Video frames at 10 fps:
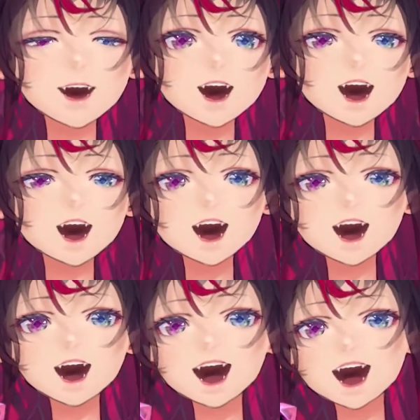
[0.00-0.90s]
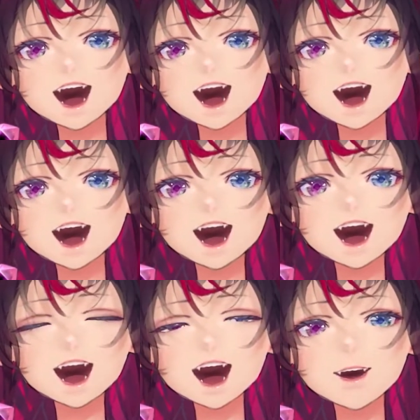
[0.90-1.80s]

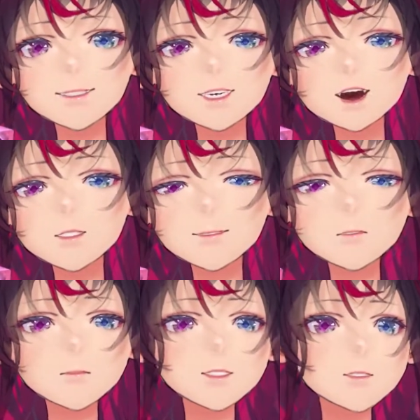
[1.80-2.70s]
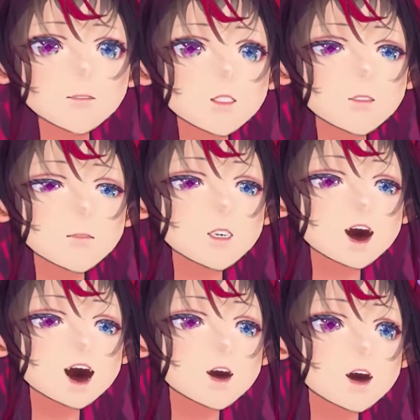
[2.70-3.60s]
I feel something's so wrong,
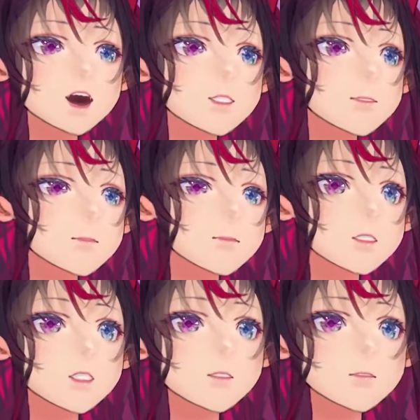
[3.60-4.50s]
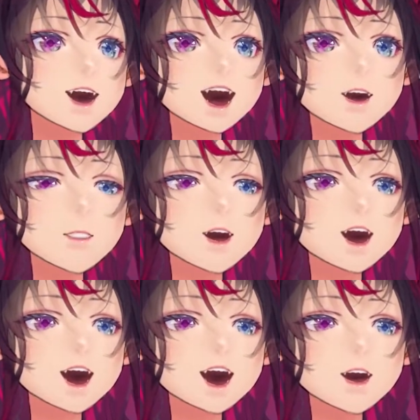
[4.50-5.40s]
doing the right
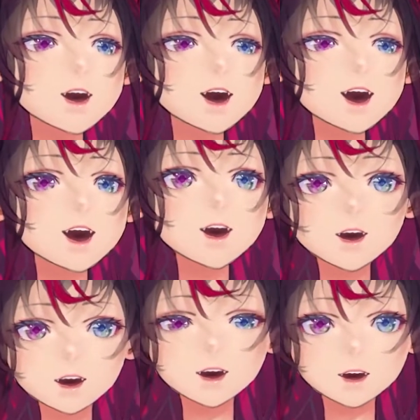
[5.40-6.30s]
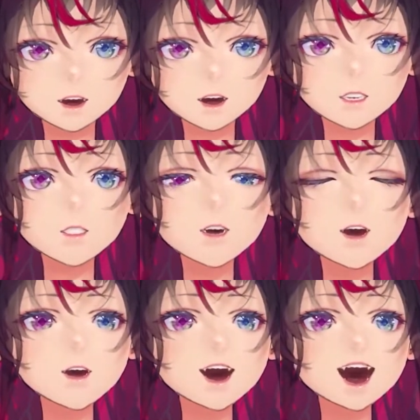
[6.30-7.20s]
thing. Couldn't
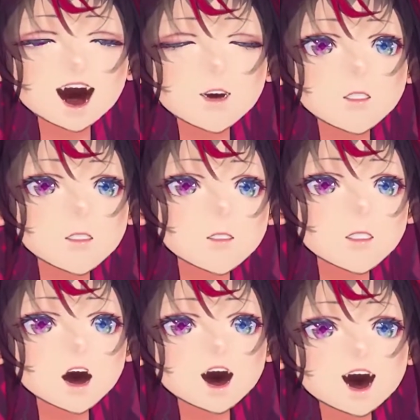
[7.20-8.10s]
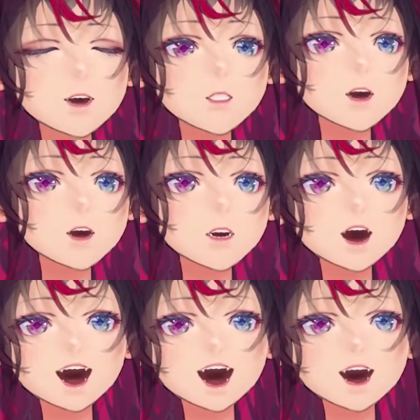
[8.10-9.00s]
lie, couldn't lie, couldn't
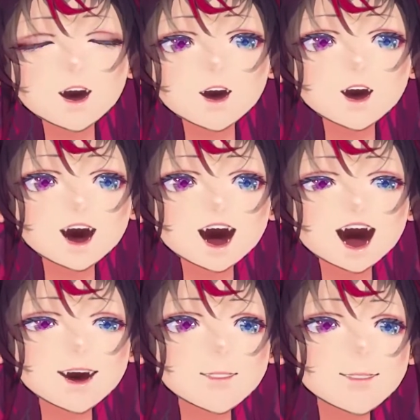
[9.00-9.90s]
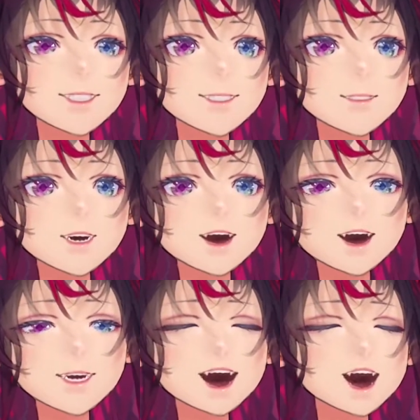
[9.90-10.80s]
lie. Everything
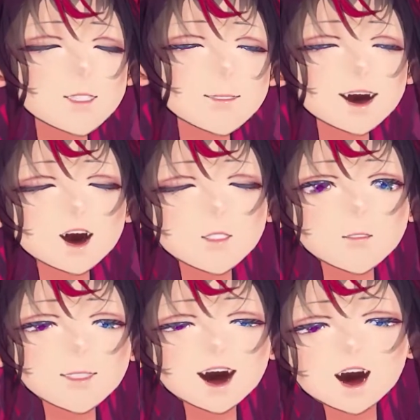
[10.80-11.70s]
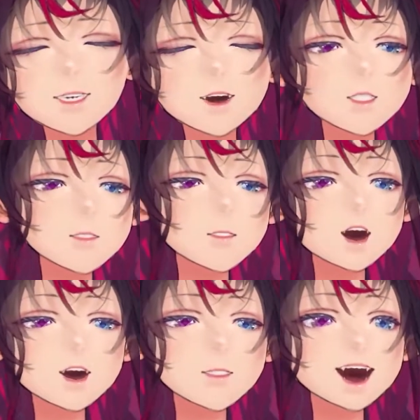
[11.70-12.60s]
that drowns me makes me wanna
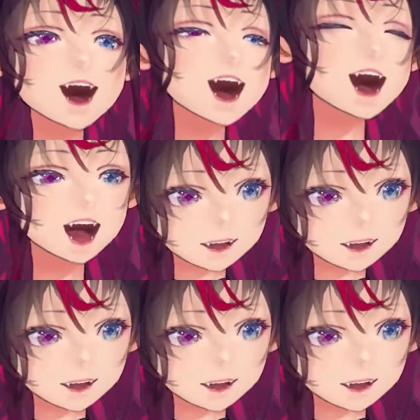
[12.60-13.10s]
fly.